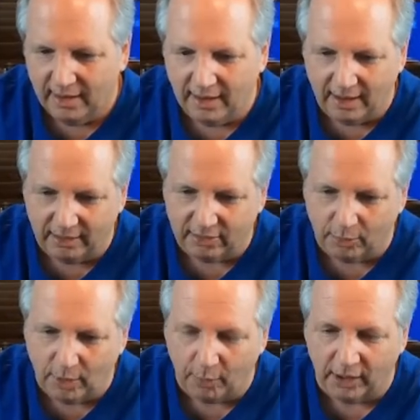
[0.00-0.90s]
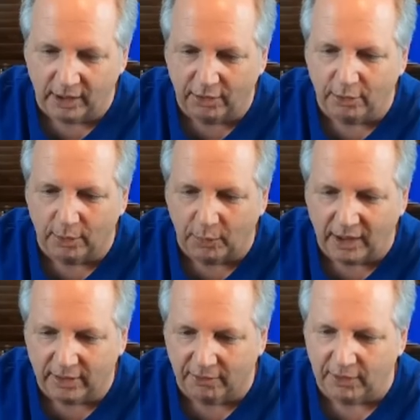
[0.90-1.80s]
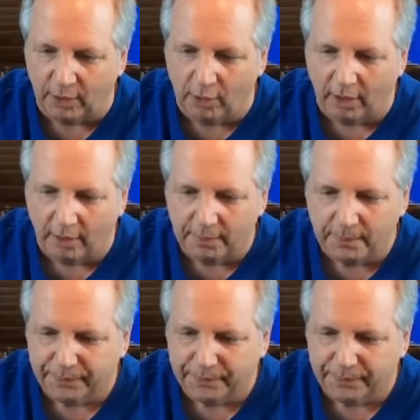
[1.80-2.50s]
And so what we're going to do when we hit the VOR